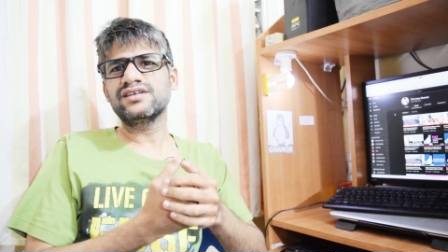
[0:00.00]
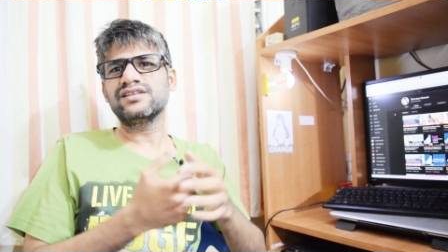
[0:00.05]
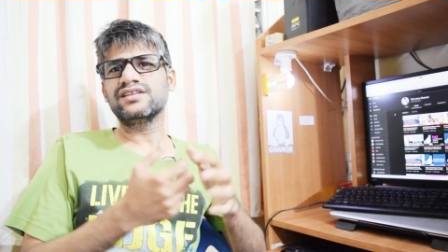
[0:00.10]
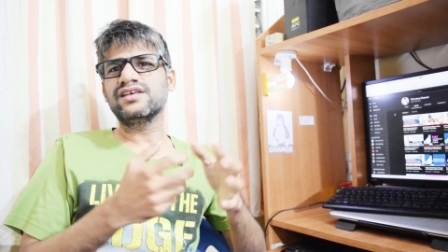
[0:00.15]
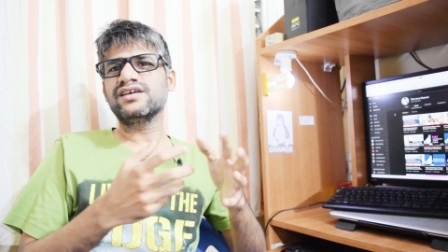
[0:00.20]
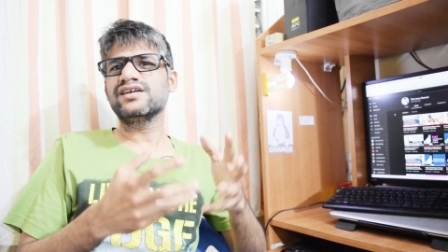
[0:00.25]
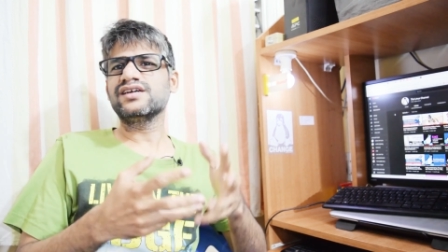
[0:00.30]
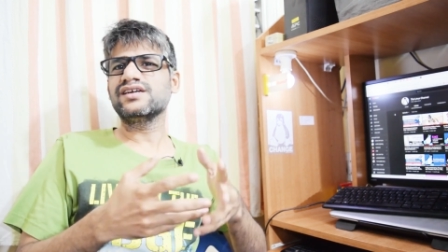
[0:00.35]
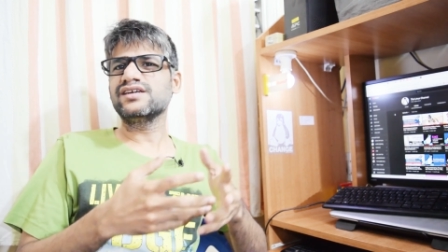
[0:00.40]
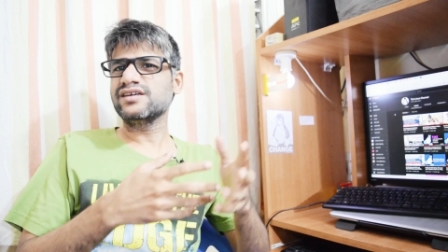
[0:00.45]

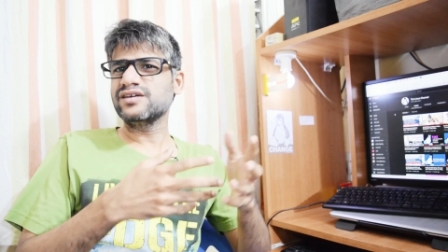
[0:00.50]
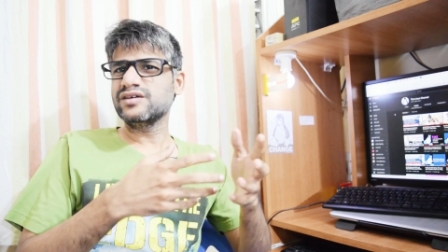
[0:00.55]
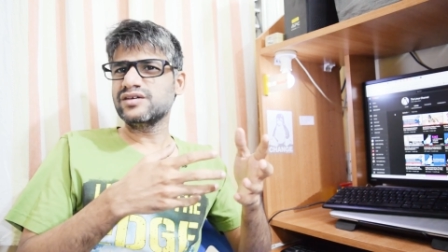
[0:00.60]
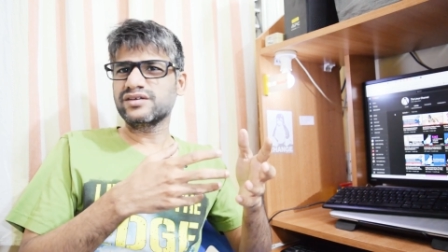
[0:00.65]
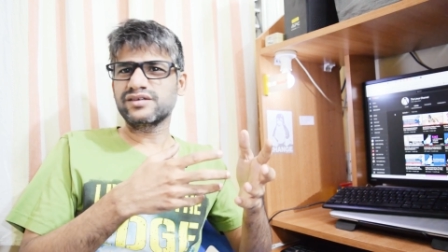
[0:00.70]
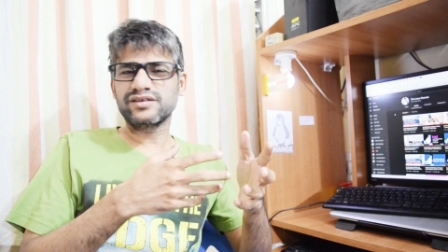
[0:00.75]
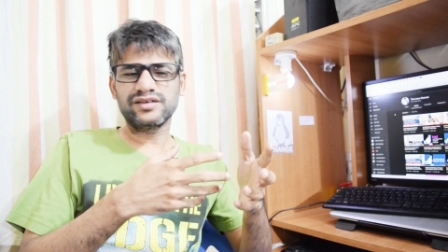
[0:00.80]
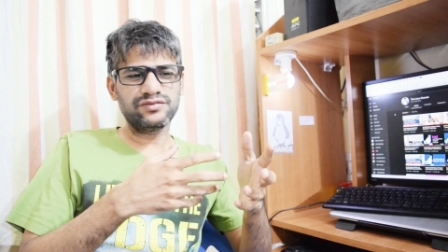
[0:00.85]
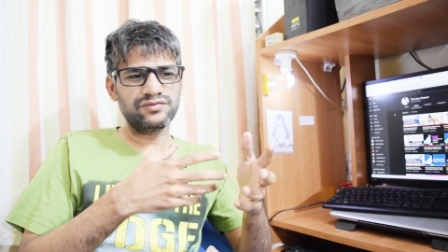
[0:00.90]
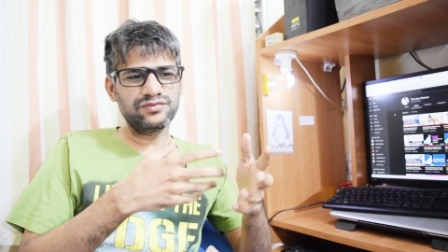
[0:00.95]
They can
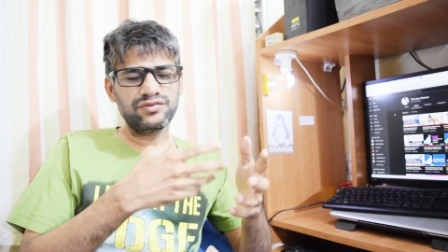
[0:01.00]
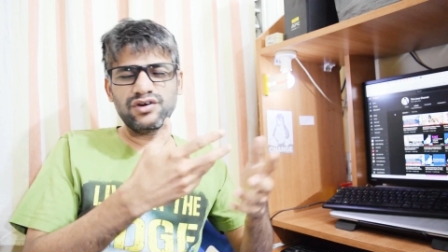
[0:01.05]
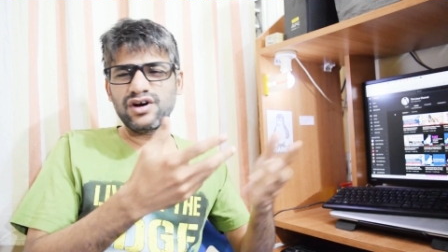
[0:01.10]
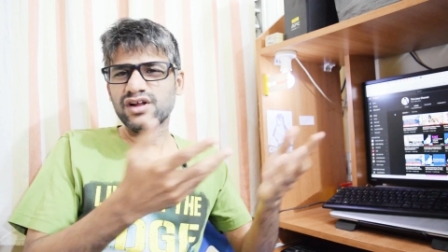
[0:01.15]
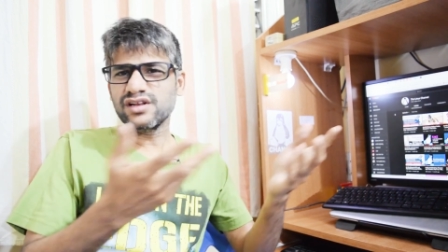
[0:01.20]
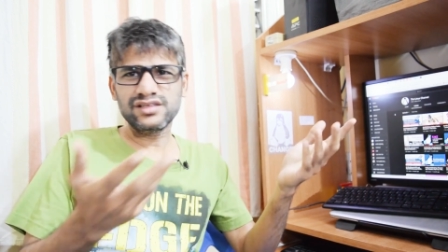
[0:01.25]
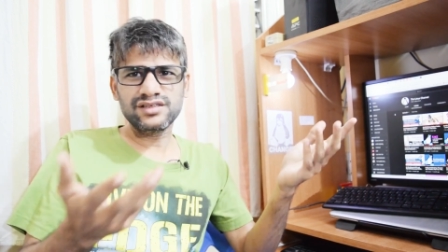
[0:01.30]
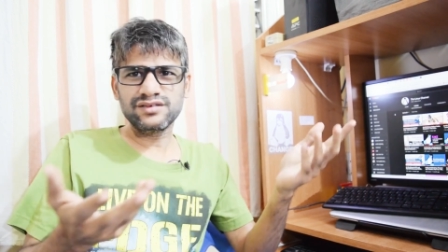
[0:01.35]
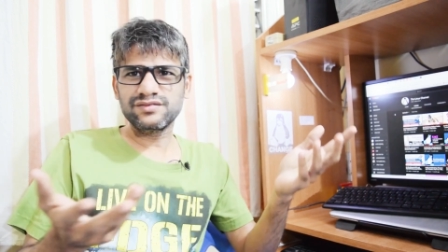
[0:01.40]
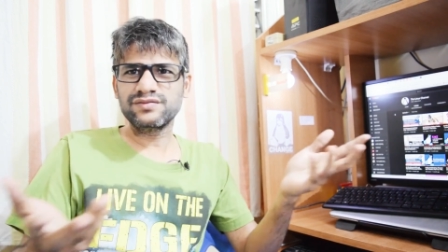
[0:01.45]

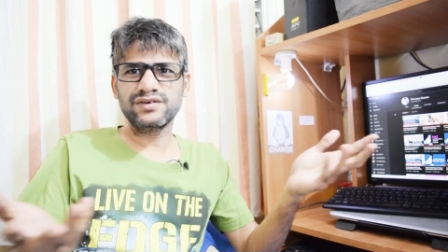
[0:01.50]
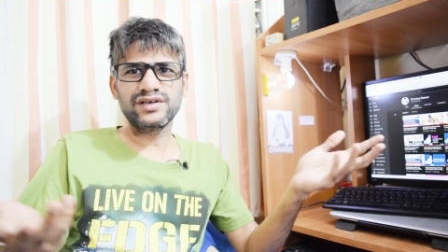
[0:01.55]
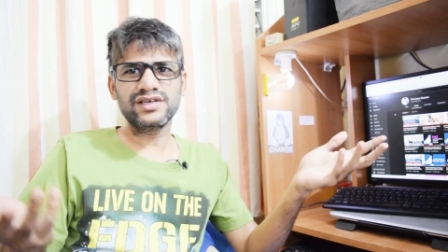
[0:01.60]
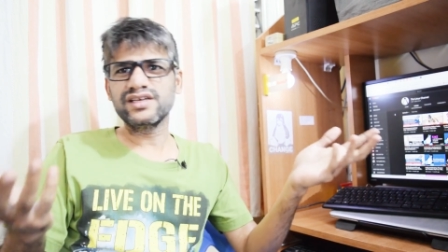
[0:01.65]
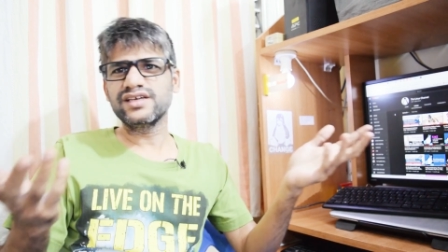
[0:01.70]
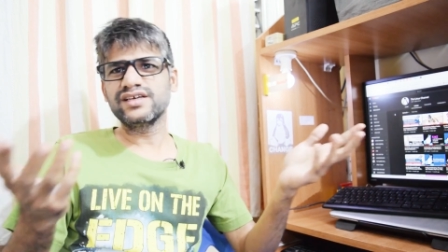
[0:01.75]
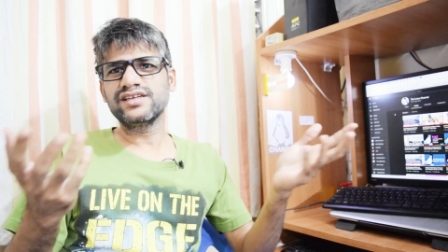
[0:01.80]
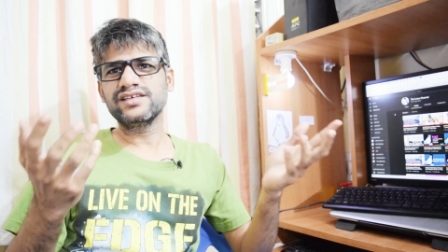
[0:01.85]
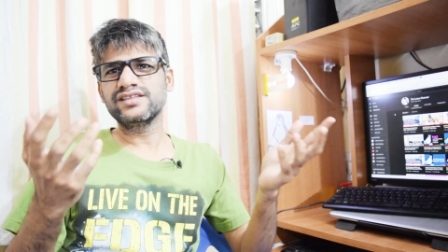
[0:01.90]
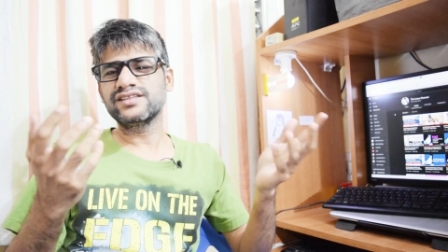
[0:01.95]
falsify
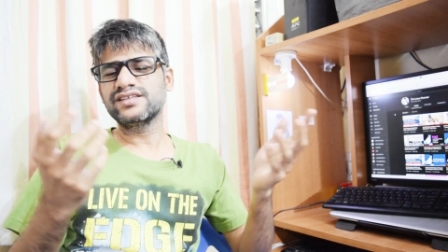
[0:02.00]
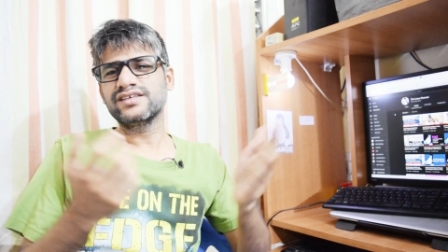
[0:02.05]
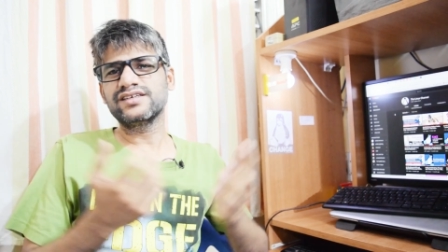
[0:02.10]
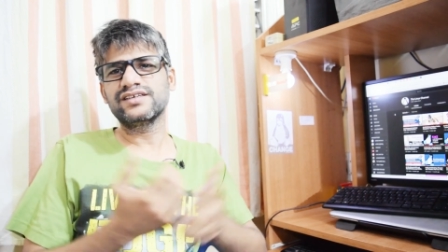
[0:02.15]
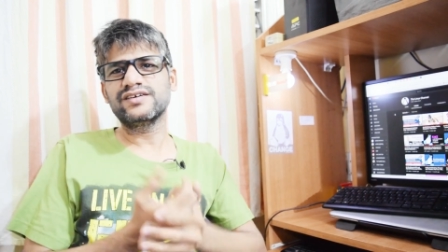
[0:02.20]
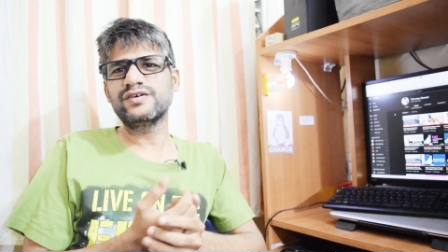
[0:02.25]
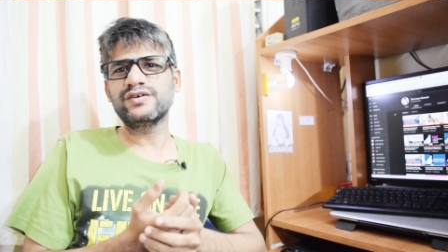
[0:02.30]
anything.